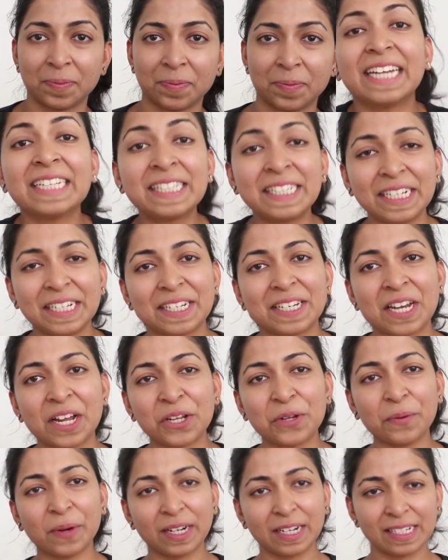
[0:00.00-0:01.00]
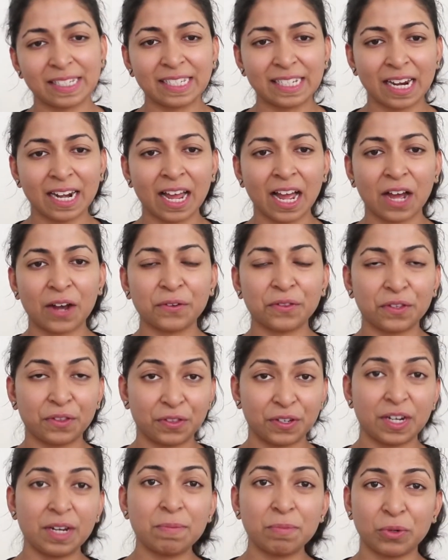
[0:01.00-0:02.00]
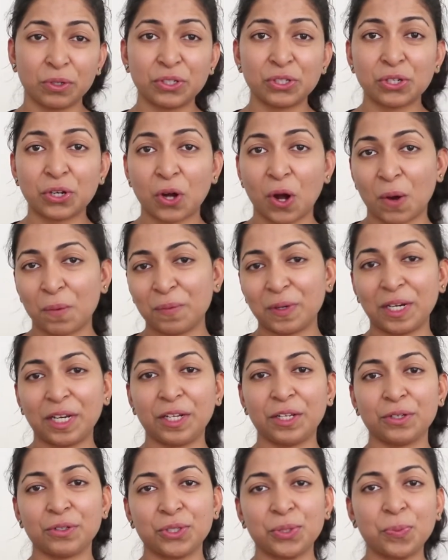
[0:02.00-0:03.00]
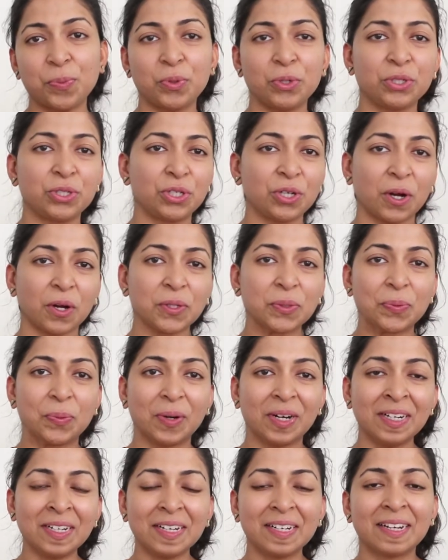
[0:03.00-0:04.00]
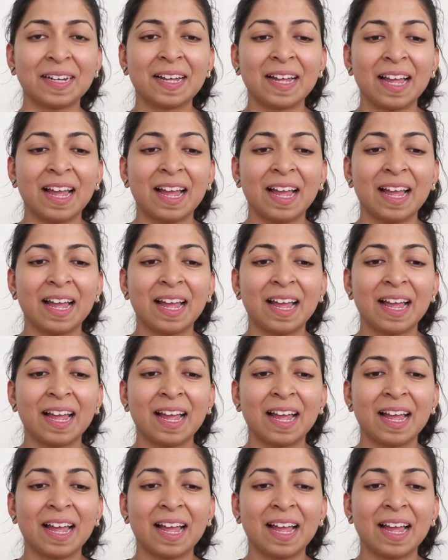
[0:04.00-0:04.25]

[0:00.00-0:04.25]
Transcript: That's it. Now you understand how the three most commonly used pool shocks work.